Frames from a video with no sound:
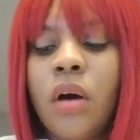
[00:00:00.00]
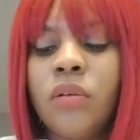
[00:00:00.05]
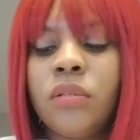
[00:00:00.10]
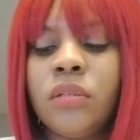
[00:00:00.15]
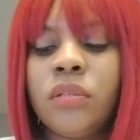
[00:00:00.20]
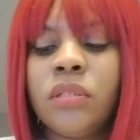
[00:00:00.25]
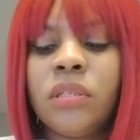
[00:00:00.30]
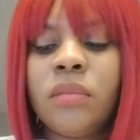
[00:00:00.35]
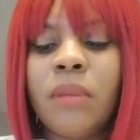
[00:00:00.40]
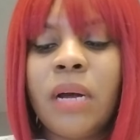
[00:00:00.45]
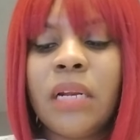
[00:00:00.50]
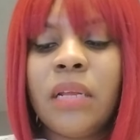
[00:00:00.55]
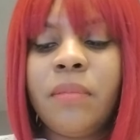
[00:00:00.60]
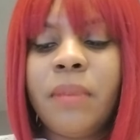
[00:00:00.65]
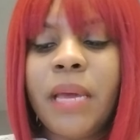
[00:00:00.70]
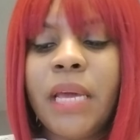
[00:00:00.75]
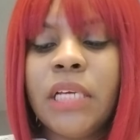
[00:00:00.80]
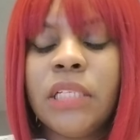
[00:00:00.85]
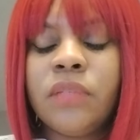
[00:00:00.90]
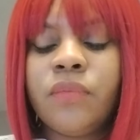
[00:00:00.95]
Also, somebody
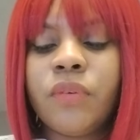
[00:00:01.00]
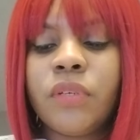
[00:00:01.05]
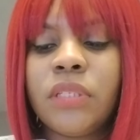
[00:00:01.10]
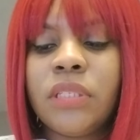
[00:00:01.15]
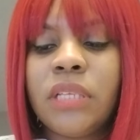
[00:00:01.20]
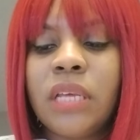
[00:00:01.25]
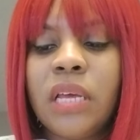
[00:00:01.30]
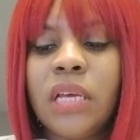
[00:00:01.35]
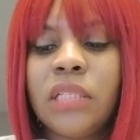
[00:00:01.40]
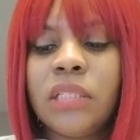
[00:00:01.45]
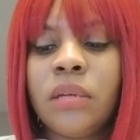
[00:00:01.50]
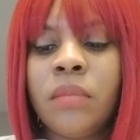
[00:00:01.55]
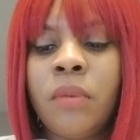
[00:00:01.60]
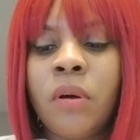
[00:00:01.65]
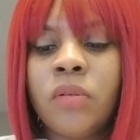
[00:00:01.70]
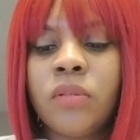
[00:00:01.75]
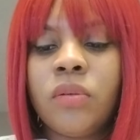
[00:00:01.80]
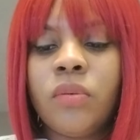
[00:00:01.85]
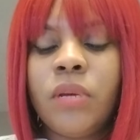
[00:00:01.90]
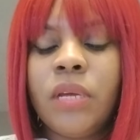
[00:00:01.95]
pays for sex. I'm
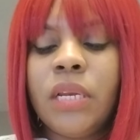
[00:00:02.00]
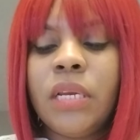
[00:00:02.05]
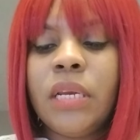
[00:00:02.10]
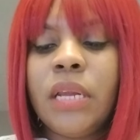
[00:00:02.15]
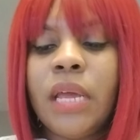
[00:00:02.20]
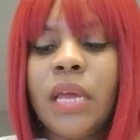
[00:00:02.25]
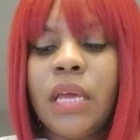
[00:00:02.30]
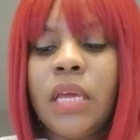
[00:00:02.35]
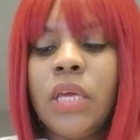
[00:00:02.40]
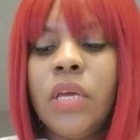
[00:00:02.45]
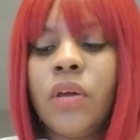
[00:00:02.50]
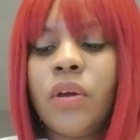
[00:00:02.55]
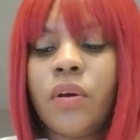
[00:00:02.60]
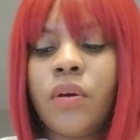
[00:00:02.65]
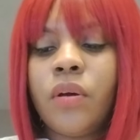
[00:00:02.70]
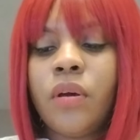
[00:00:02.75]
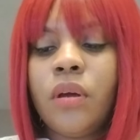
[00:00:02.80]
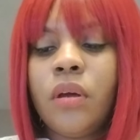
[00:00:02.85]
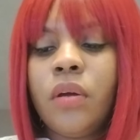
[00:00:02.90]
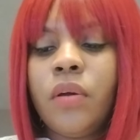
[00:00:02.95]
also getting that
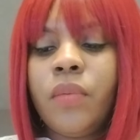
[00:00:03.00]
here.